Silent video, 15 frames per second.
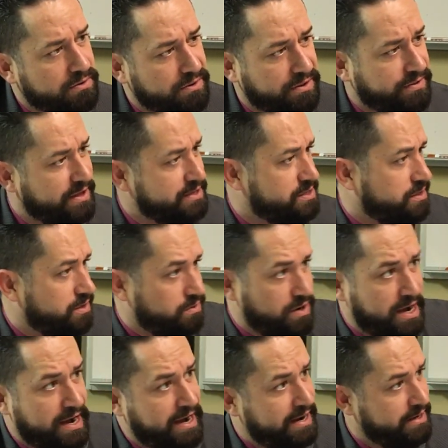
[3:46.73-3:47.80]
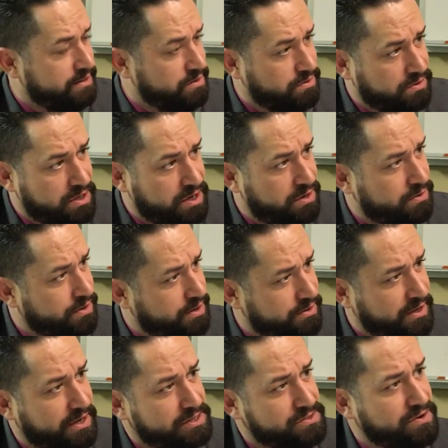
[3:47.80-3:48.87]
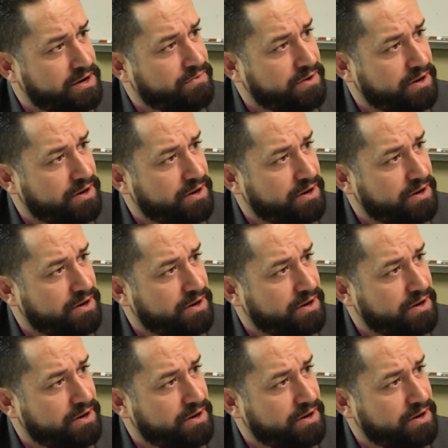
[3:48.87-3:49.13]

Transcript: You think that's a little high, a little low, or you think it's right